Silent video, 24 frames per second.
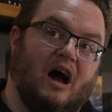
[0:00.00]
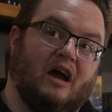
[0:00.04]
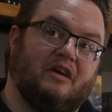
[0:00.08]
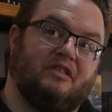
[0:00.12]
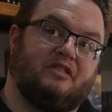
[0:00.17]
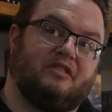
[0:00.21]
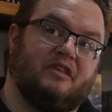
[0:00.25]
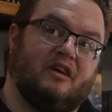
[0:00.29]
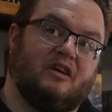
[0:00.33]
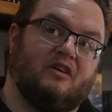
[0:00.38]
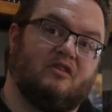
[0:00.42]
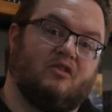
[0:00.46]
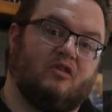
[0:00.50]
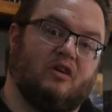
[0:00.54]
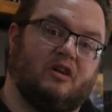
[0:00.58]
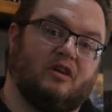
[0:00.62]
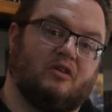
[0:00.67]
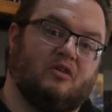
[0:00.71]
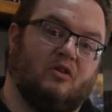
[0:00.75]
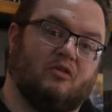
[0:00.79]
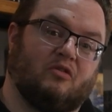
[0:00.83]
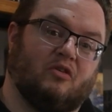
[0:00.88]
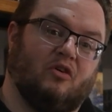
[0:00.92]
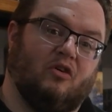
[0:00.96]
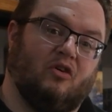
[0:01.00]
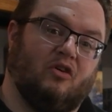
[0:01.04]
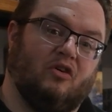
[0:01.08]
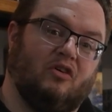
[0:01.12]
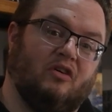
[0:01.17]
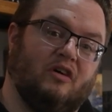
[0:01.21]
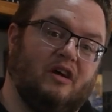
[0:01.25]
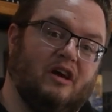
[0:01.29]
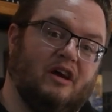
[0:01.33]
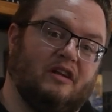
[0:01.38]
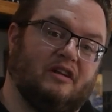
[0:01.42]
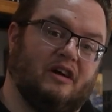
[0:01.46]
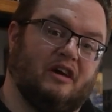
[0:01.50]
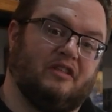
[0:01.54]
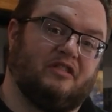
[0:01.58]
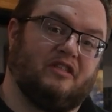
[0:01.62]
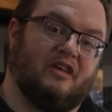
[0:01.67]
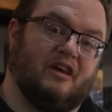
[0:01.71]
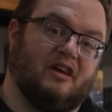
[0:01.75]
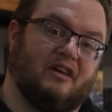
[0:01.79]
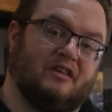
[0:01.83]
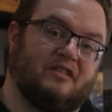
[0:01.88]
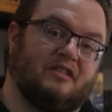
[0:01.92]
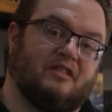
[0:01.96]
I think Critical Role, and I
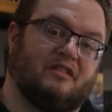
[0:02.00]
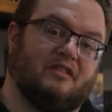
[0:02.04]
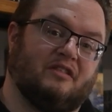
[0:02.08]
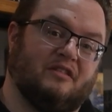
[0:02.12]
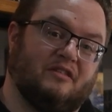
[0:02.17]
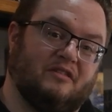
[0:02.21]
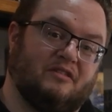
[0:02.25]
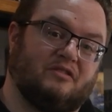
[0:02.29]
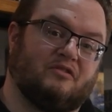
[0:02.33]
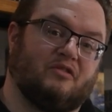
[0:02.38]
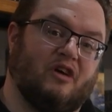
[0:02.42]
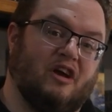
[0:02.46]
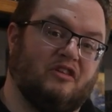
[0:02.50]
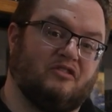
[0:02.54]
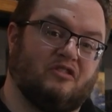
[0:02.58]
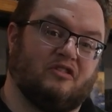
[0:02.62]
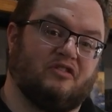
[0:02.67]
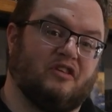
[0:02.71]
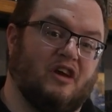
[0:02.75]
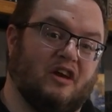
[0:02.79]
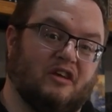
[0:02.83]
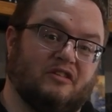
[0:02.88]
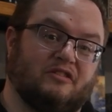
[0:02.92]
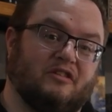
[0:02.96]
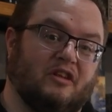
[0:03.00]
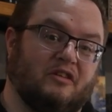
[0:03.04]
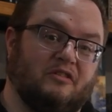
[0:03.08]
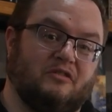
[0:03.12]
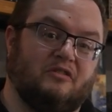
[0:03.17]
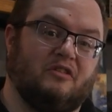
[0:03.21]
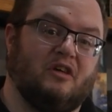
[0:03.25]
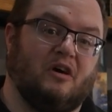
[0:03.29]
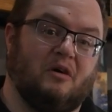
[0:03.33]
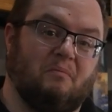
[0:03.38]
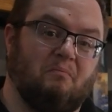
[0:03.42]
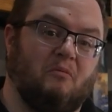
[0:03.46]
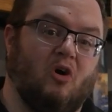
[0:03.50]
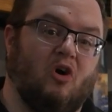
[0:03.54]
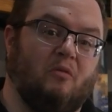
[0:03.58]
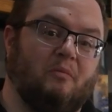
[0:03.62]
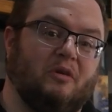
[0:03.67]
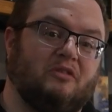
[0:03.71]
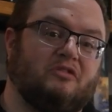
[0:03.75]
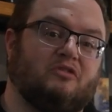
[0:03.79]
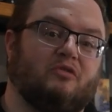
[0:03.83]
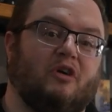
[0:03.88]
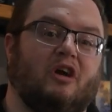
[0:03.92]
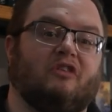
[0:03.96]
think Stranger Things. The
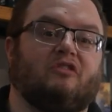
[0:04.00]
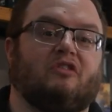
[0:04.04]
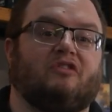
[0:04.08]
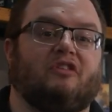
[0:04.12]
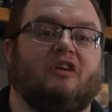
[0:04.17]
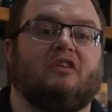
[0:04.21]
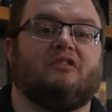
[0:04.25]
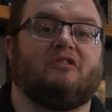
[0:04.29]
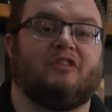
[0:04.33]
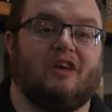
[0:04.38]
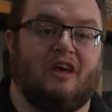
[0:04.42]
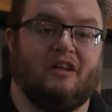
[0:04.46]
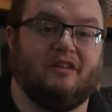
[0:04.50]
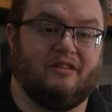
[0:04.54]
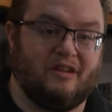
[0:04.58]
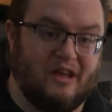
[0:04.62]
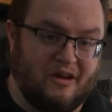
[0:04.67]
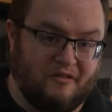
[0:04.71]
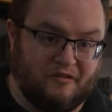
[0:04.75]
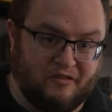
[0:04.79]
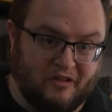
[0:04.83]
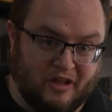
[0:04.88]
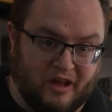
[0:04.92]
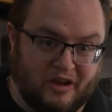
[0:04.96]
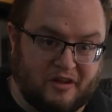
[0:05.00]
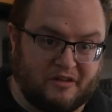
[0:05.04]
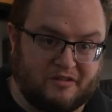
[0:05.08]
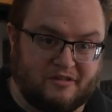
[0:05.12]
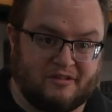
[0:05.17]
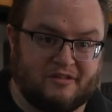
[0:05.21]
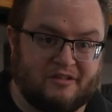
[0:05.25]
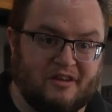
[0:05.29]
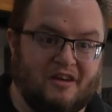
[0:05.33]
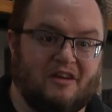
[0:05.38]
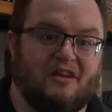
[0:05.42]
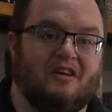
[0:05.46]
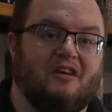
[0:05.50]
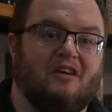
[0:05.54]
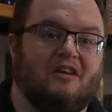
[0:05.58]
moment Stranger Things hit Netflix,